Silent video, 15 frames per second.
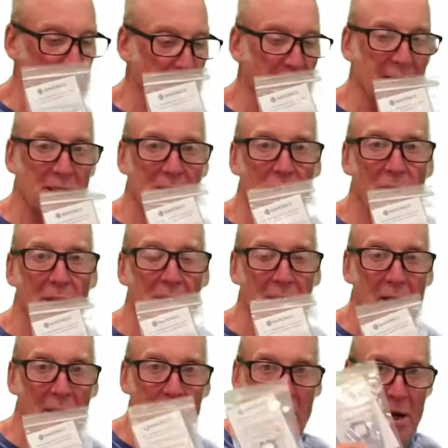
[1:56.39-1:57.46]
And that's the great
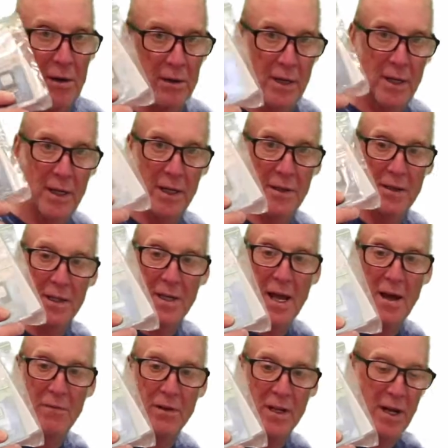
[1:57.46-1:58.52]
thing about the
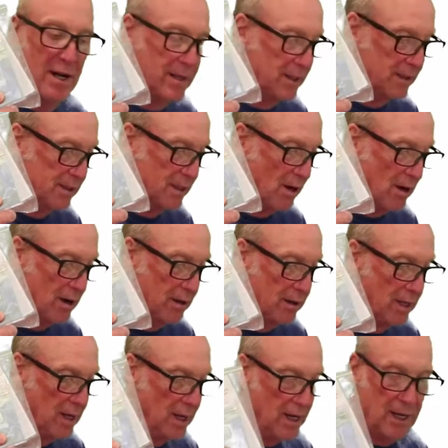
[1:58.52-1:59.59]
Navionics card,